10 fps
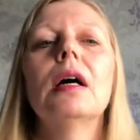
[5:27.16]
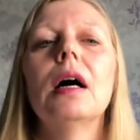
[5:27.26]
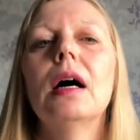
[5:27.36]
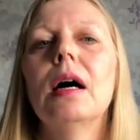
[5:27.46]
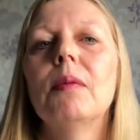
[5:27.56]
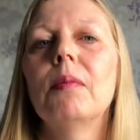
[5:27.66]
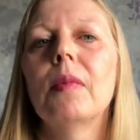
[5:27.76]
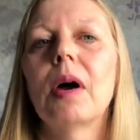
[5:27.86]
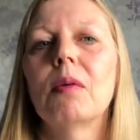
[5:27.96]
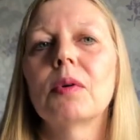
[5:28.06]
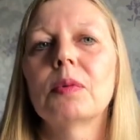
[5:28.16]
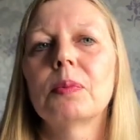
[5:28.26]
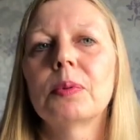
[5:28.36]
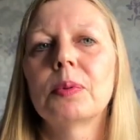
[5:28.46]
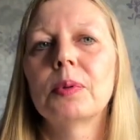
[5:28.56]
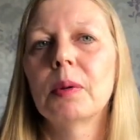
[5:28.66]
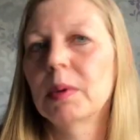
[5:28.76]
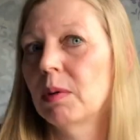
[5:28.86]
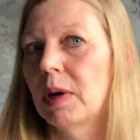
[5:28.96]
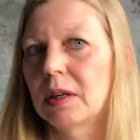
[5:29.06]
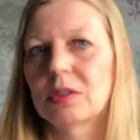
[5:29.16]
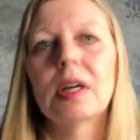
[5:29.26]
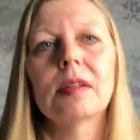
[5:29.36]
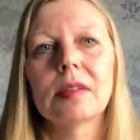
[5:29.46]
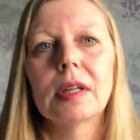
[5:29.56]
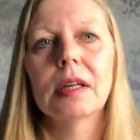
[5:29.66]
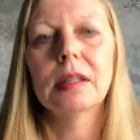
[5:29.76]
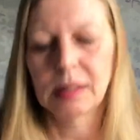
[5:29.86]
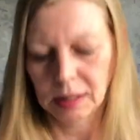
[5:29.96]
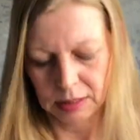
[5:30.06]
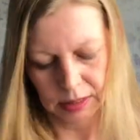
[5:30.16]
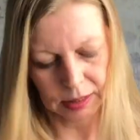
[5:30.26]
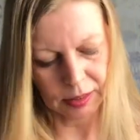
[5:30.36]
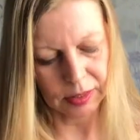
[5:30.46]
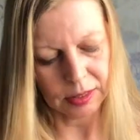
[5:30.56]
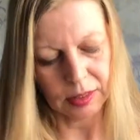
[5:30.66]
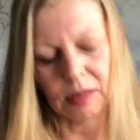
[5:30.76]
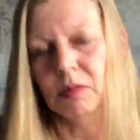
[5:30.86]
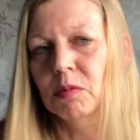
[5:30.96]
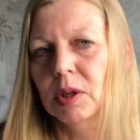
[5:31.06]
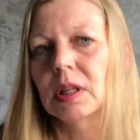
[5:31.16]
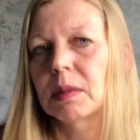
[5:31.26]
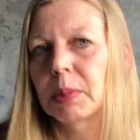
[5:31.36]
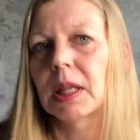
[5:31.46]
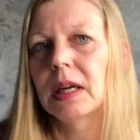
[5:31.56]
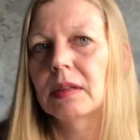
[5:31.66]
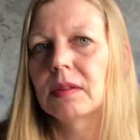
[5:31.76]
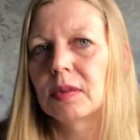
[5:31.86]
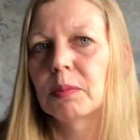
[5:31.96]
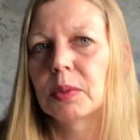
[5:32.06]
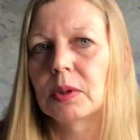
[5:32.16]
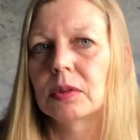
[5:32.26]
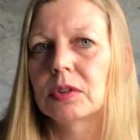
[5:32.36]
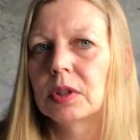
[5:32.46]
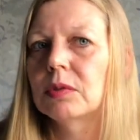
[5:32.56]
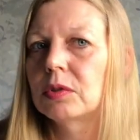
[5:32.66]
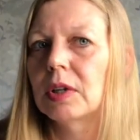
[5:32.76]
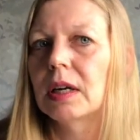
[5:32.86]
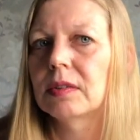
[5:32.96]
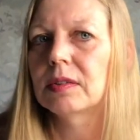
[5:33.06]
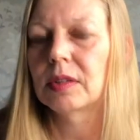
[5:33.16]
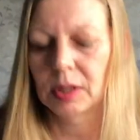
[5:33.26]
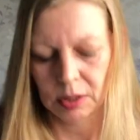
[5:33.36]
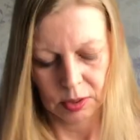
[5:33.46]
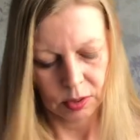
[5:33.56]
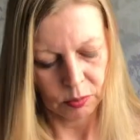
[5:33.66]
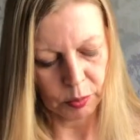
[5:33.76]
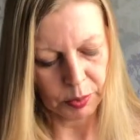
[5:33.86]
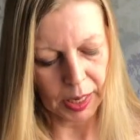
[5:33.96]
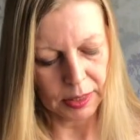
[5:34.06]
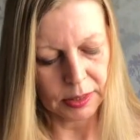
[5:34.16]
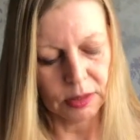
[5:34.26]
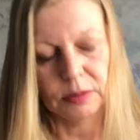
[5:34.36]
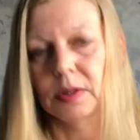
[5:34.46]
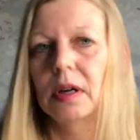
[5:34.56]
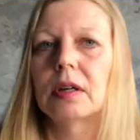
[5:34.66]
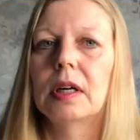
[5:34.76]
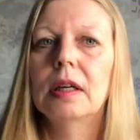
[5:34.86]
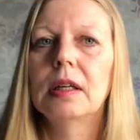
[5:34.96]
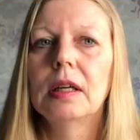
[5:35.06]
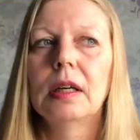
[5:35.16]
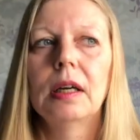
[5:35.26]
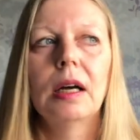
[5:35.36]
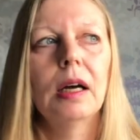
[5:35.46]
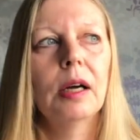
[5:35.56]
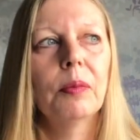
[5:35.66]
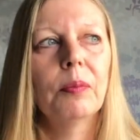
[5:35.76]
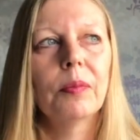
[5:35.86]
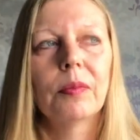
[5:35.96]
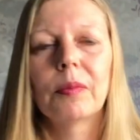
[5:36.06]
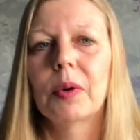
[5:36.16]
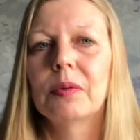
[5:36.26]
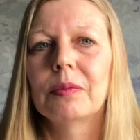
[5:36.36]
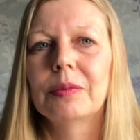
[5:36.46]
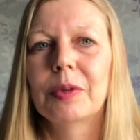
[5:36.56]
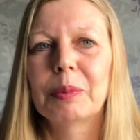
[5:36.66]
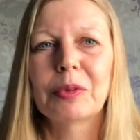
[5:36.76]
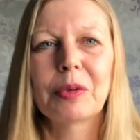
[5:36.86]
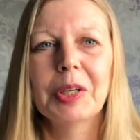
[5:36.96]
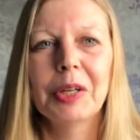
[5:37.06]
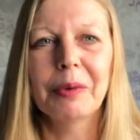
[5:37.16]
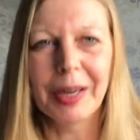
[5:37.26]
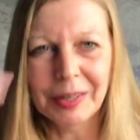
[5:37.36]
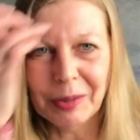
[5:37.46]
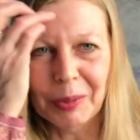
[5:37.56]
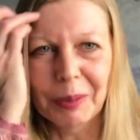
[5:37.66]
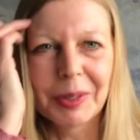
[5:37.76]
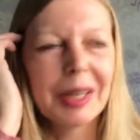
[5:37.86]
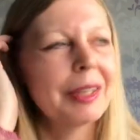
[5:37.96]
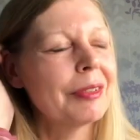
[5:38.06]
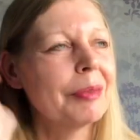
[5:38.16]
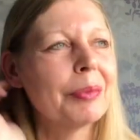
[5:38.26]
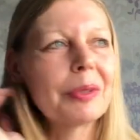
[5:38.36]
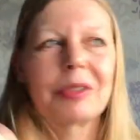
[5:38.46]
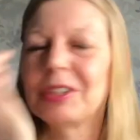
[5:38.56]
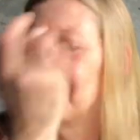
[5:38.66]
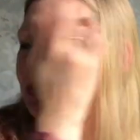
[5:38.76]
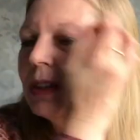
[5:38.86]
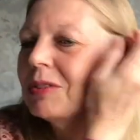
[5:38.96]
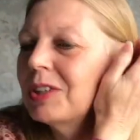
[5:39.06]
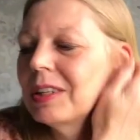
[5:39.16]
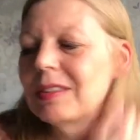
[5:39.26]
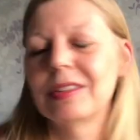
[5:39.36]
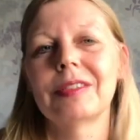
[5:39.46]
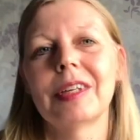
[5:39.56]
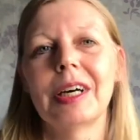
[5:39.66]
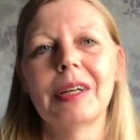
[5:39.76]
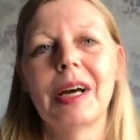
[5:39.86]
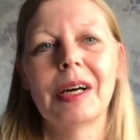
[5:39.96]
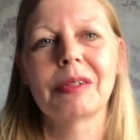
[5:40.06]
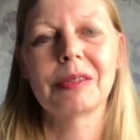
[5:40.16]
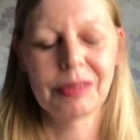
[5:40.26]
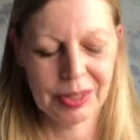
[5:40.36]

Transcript: I would probably wear a dress in it, and I think a really plain, simple shift dress would be ideal for it. But nobody's going anywhere at the moment, are there? Simple shift dresses aren't